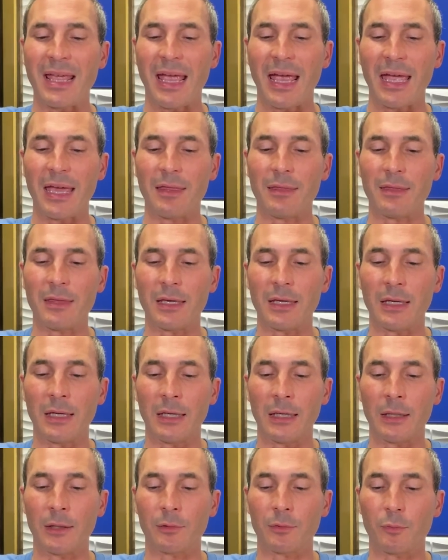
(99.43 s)
and
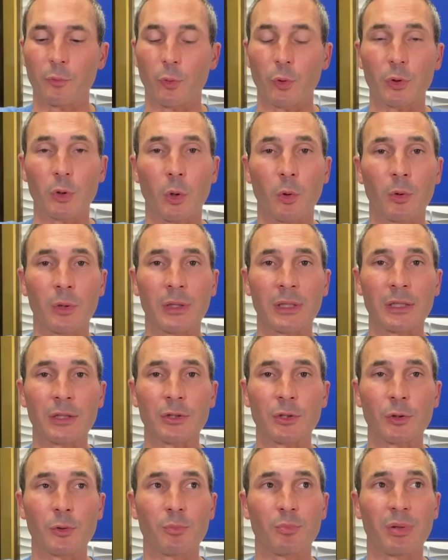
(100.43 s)
then we're going
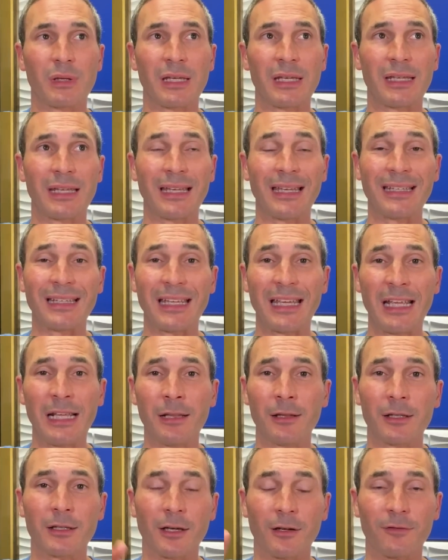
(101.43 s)
to be in
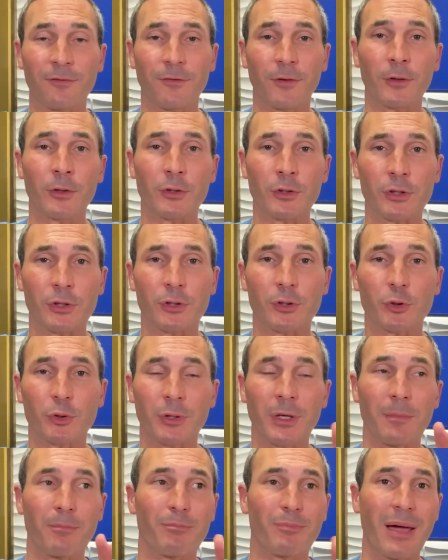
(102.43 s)
England. Our first
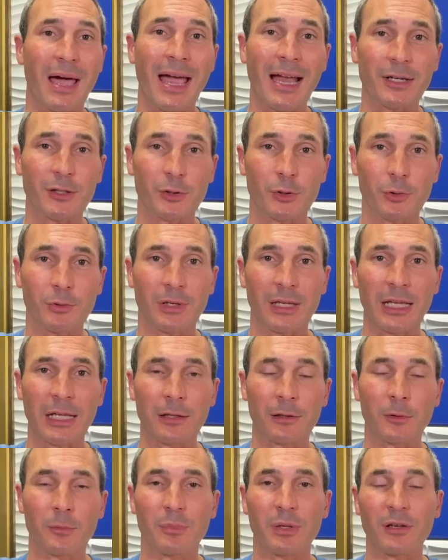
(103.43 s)
trip back to
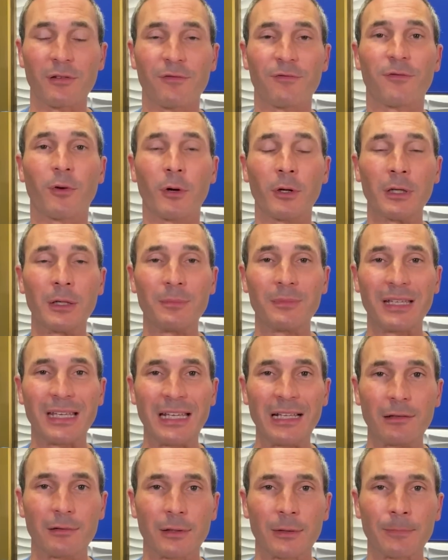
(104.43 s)
England, being Farnham,
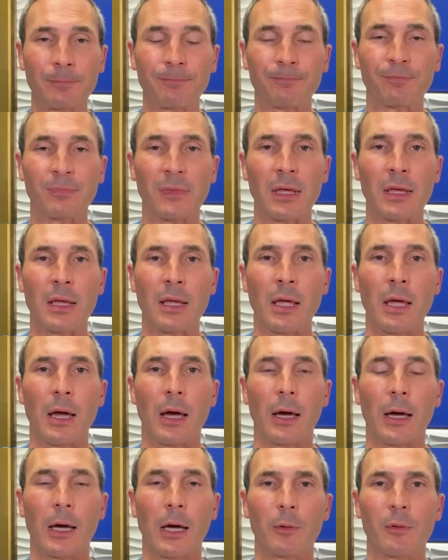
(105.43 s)
England.
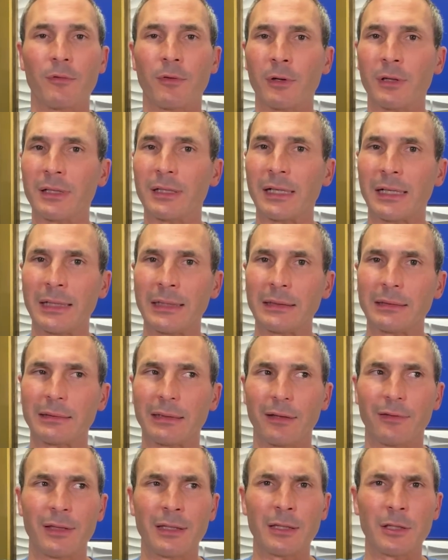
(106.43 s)
Uh, we've already got.
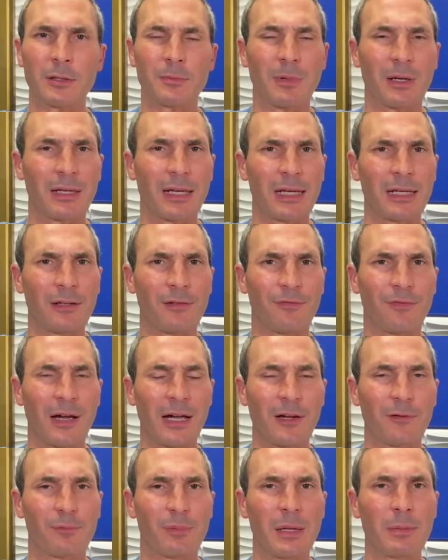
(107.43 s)
I think there's about
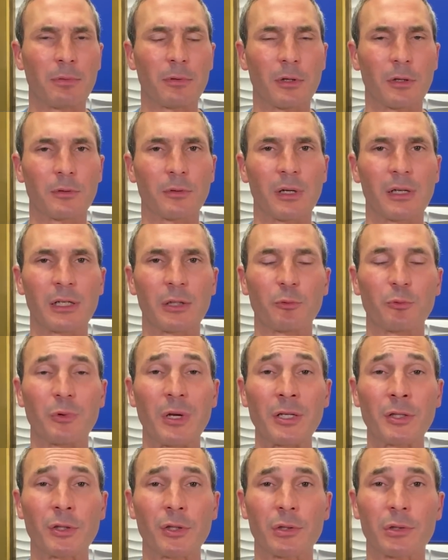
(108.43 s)
85 people already
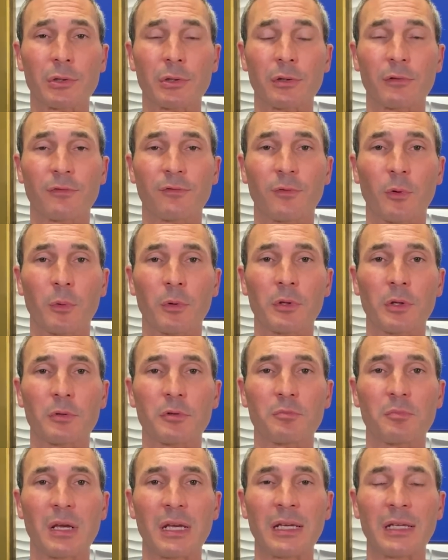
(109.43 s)
registered for
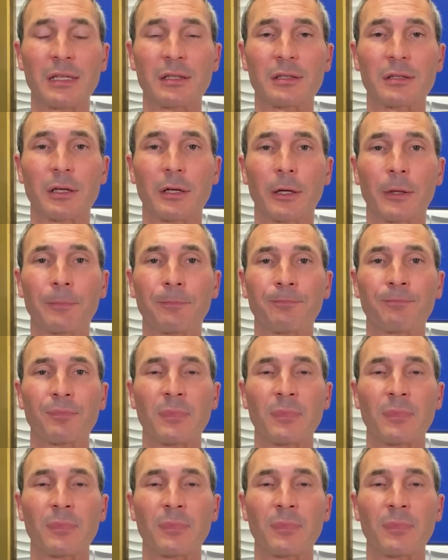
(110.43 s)
those meetings there.